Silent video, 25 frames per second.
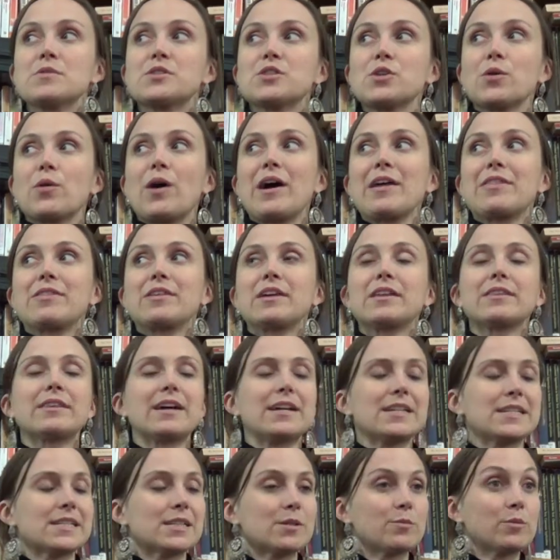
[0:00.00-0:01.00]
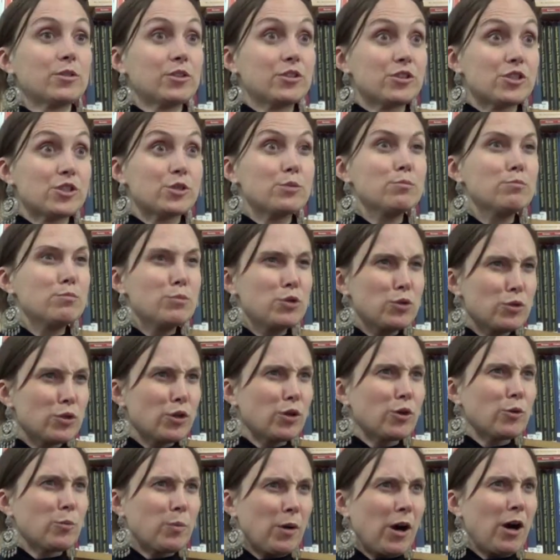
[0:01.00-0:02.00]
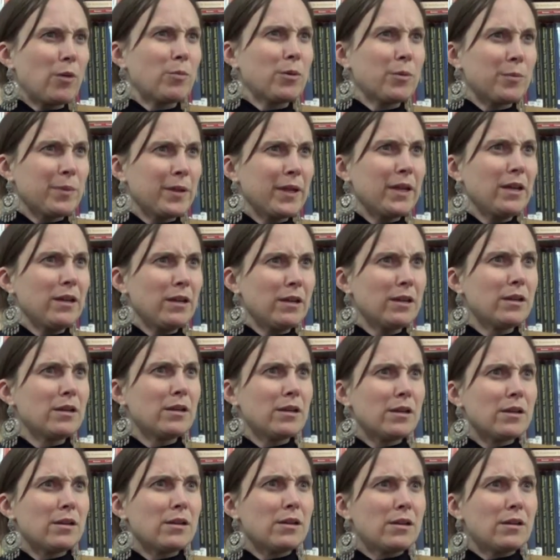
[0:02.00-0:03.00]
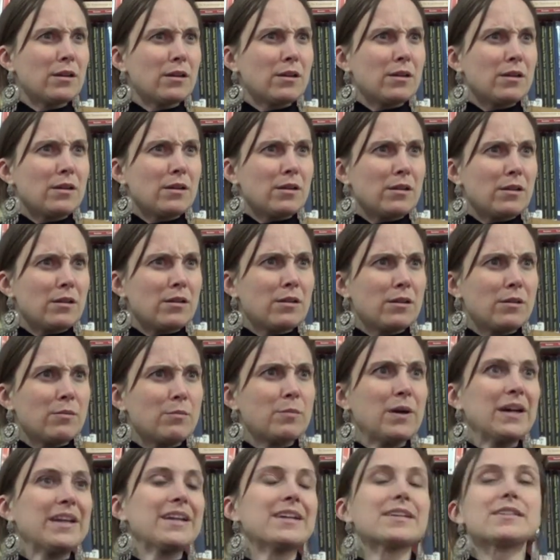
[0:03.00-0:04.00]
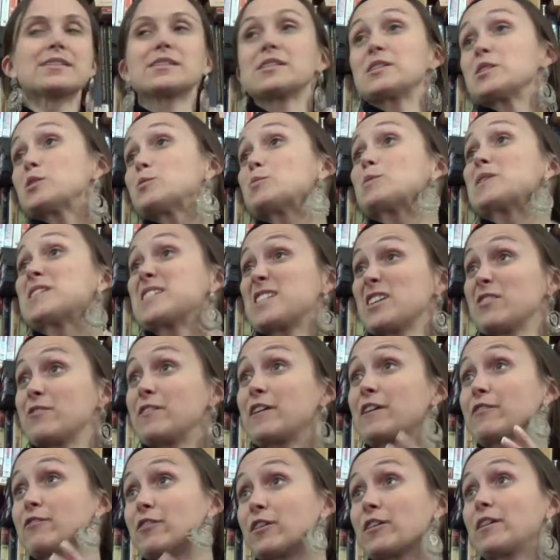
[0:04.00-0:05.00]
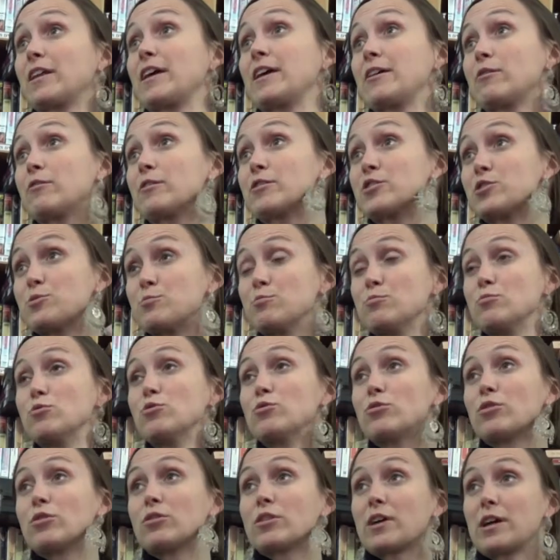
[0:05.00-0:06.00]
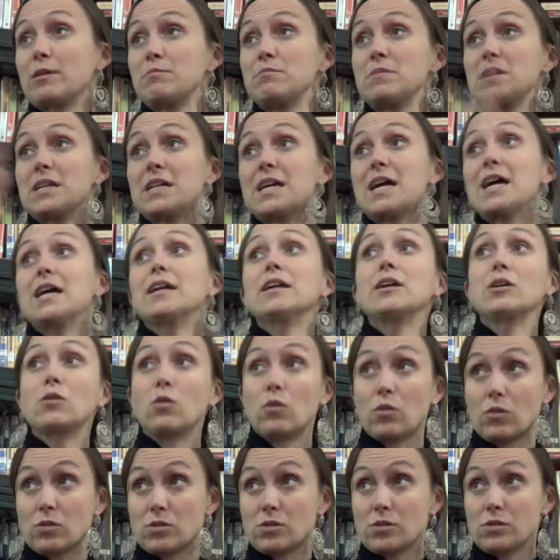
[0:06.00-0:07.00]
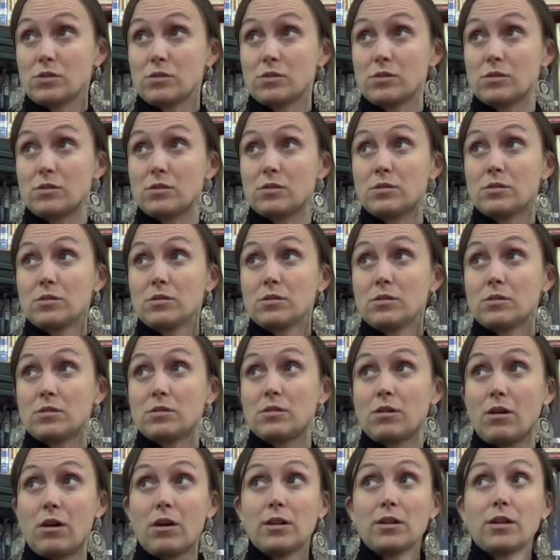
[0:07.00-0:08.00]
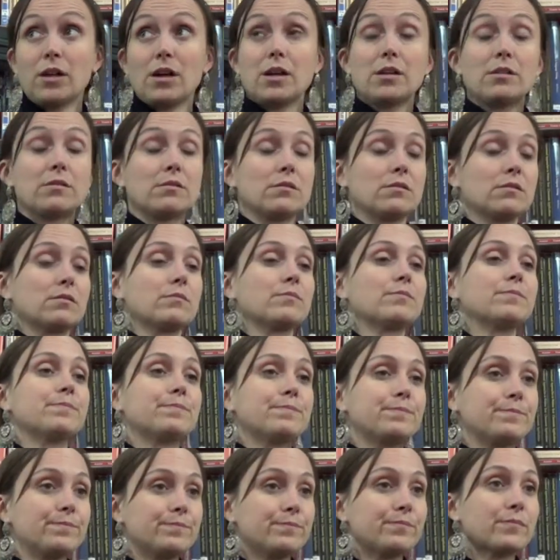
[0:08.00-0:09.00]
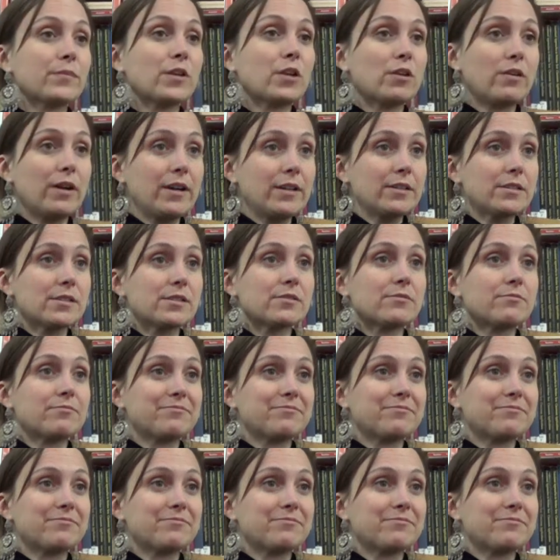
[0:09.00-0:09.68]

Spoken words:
So I think that's similar to Moodle, probably. But it's specific for language. Moodle can be any course online. Mm-hmm. Great.